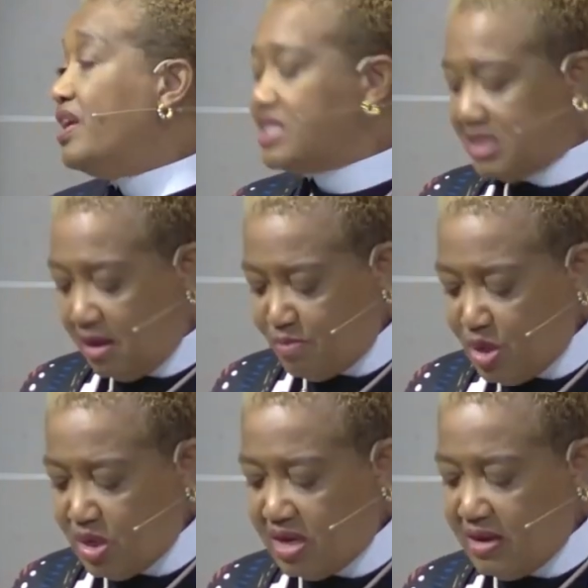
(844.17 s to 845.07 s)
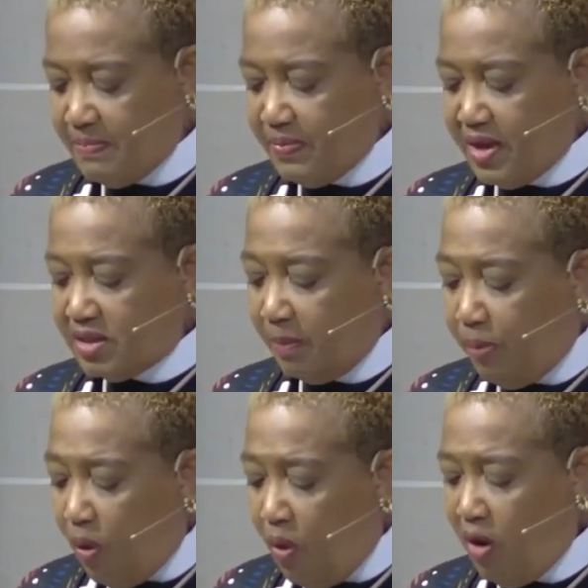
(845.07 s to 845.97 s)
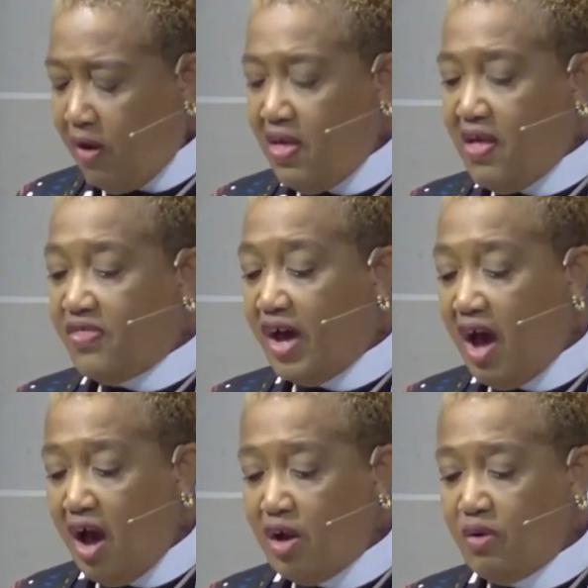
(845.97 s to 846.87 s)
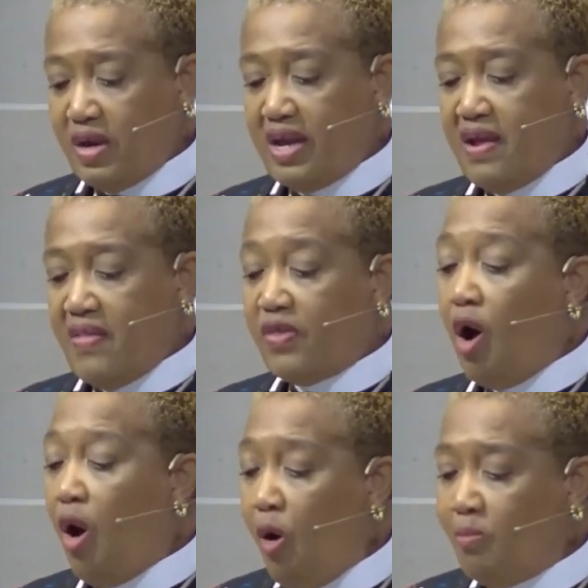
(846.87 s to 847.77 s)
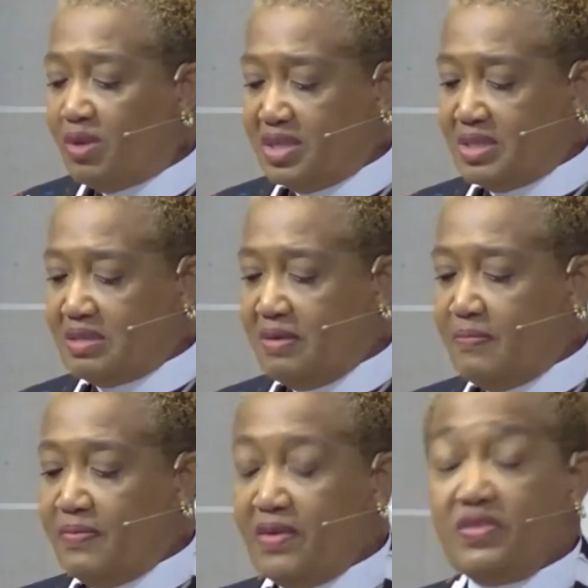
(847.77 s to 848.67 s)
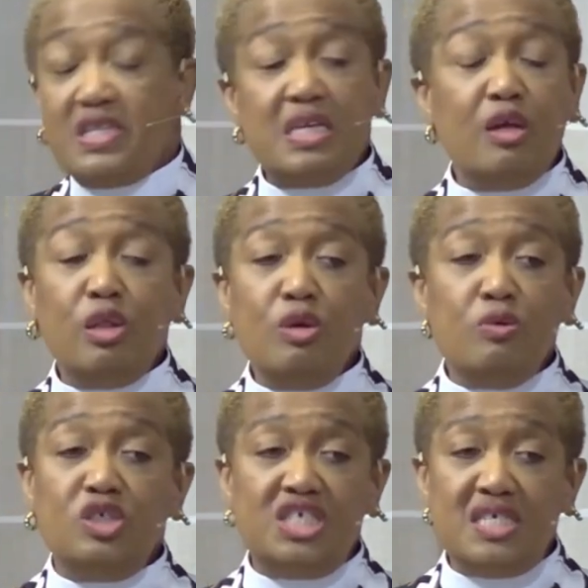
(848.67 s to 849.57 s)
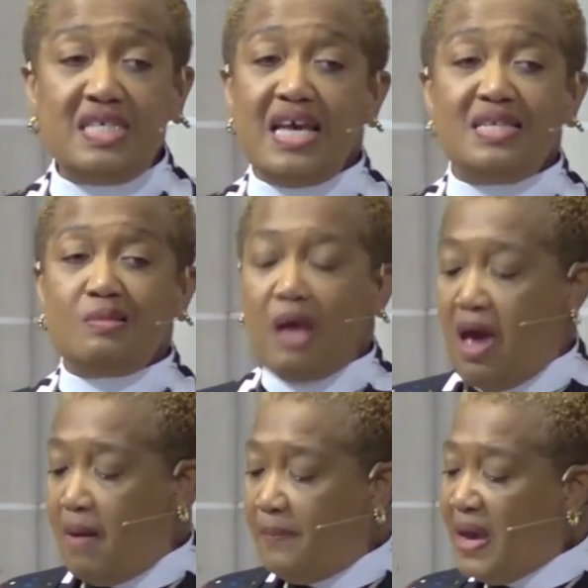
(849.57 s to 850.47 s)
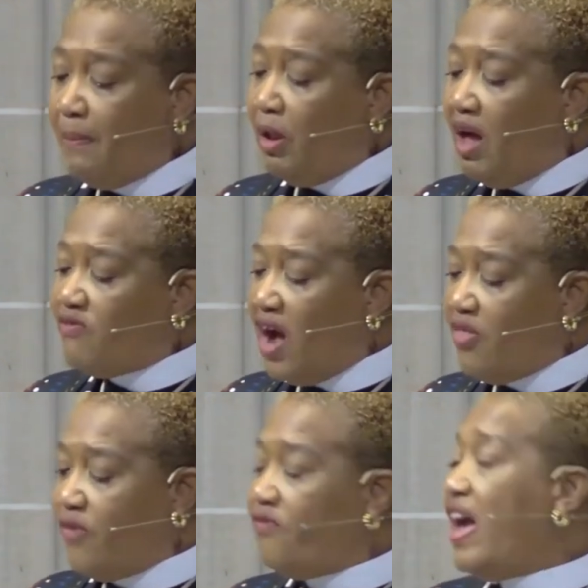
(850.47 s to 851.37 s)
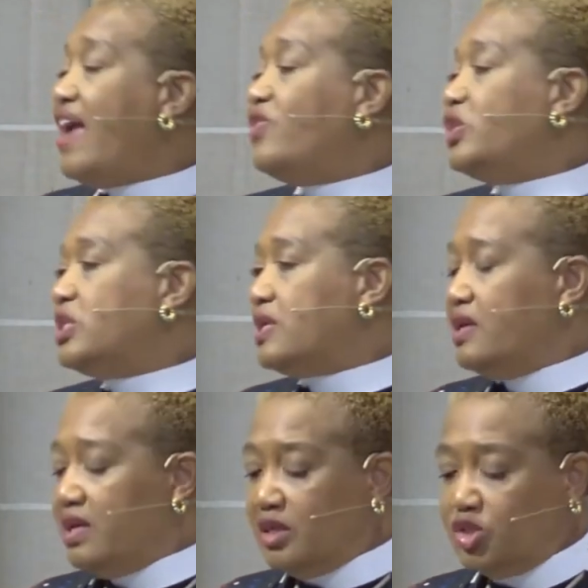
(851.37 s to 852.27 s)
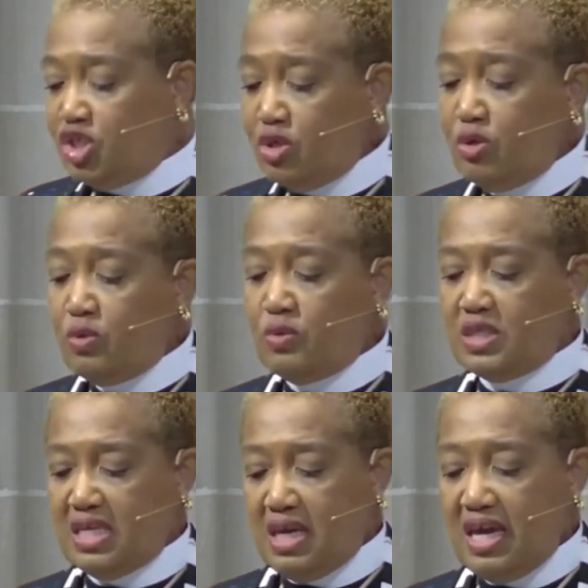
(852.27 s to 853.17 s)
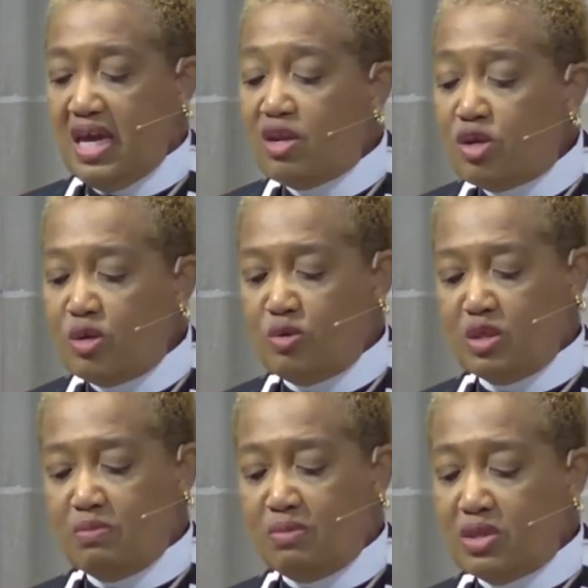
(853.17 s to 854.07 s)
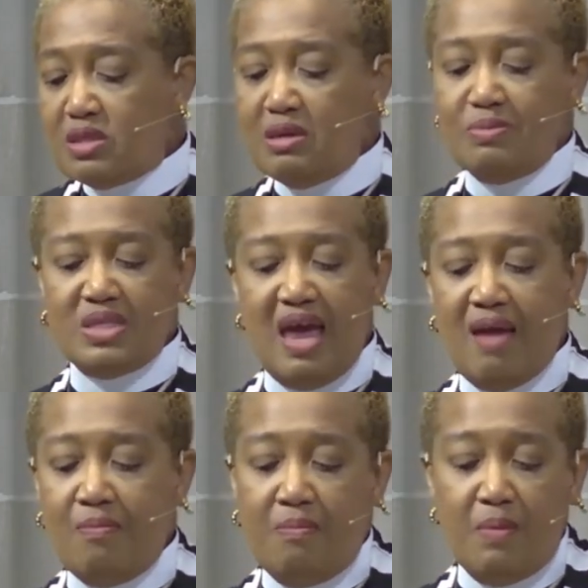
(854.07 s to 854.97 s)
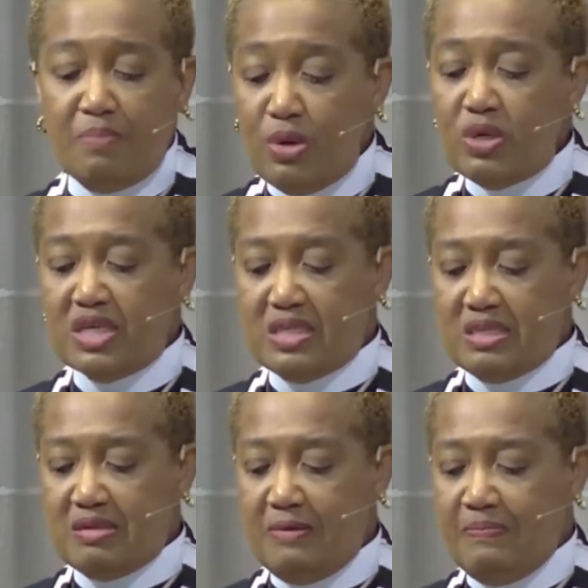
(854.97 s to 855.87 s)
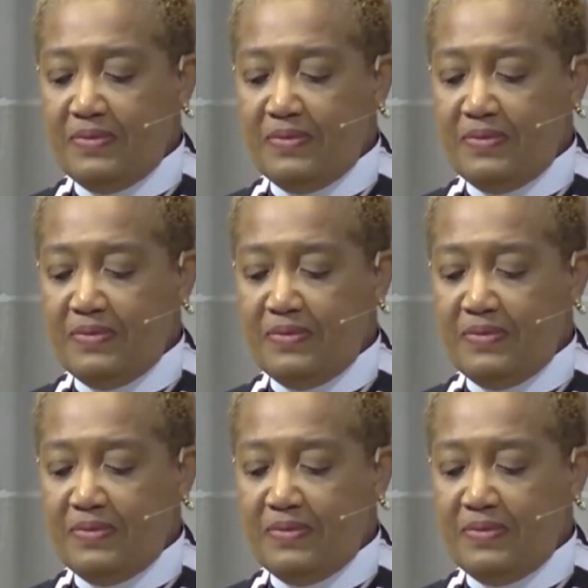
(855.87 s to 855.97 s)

plus community, the poor, the hungry, the homeless. This includes, she says, people of other faiths, Jews, Hindus, Muslims, and Buddhists.